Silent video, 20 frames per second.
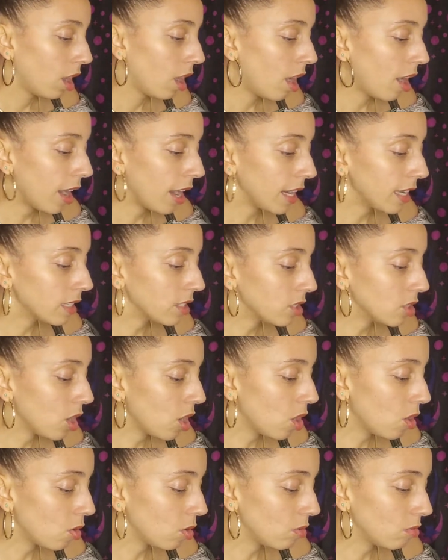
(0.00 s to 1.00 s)
All right,
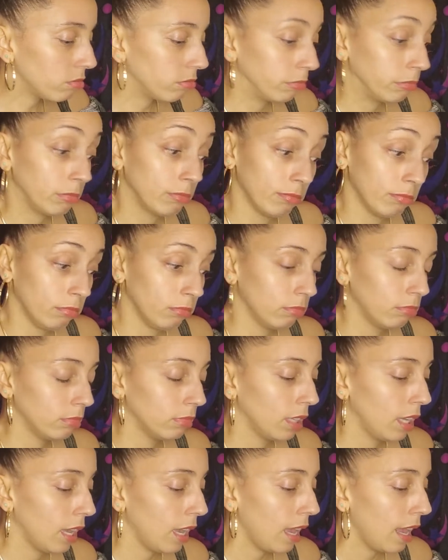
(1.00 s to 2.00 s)
so
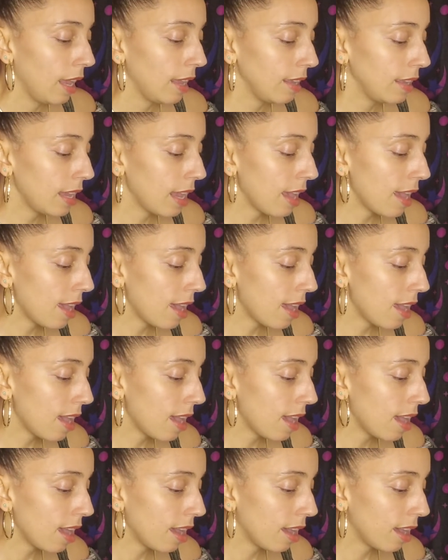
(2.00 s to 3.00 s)

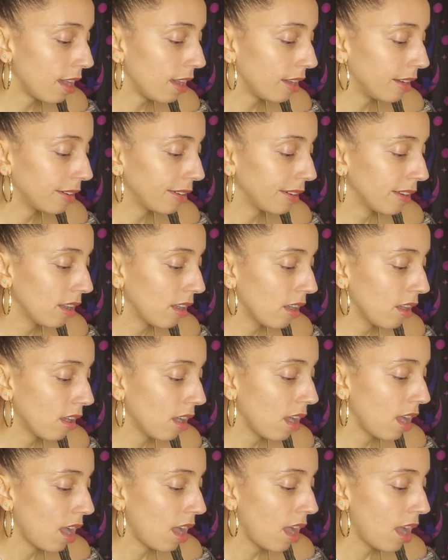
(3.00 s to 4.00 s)
yeah,
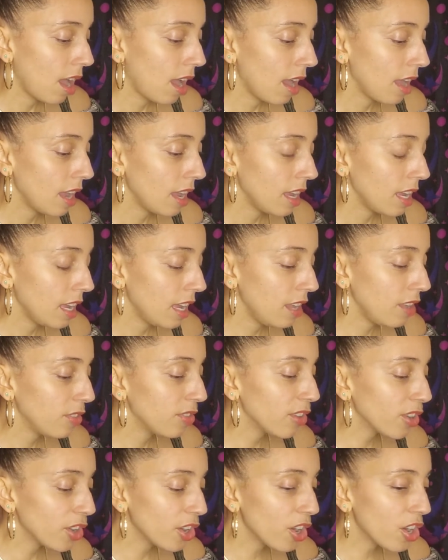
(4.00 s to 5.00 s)

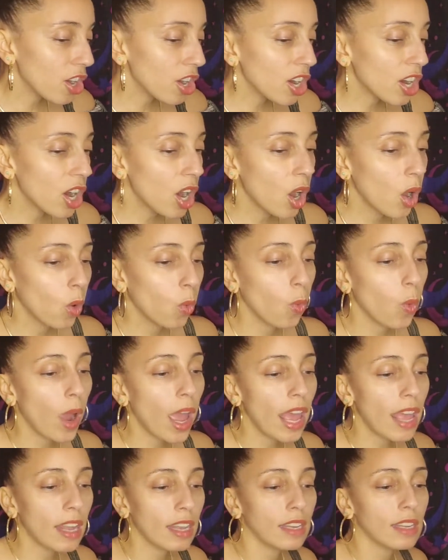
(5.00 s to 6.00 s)
either
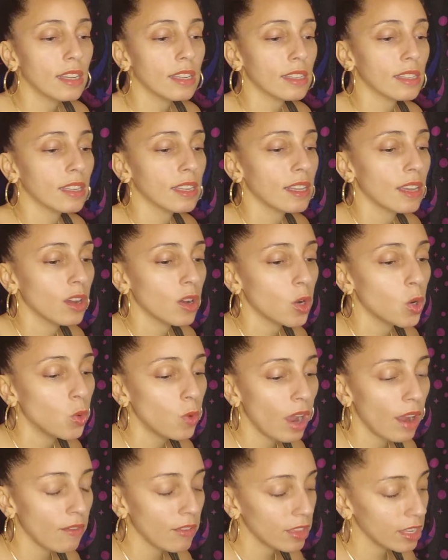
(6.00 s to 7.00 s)
when
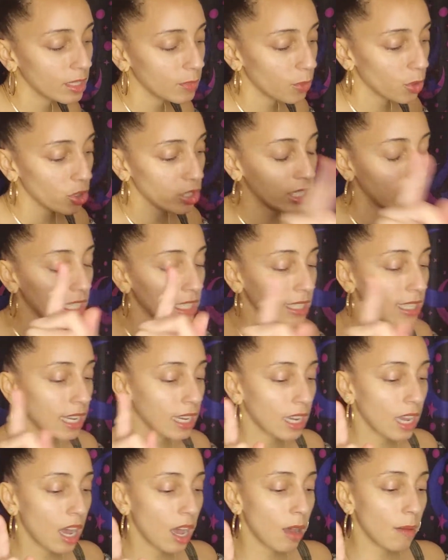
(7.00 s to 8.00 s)
whoever this person is
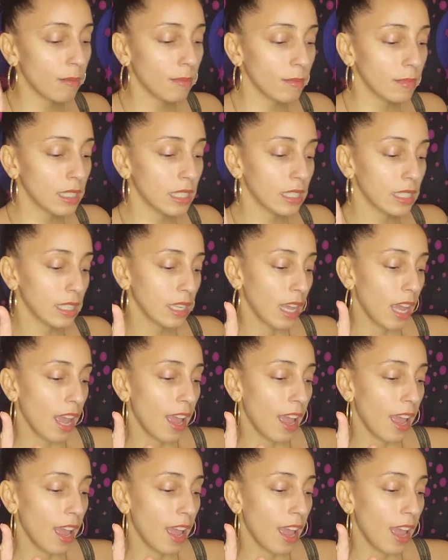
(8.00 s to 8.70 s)
that comes,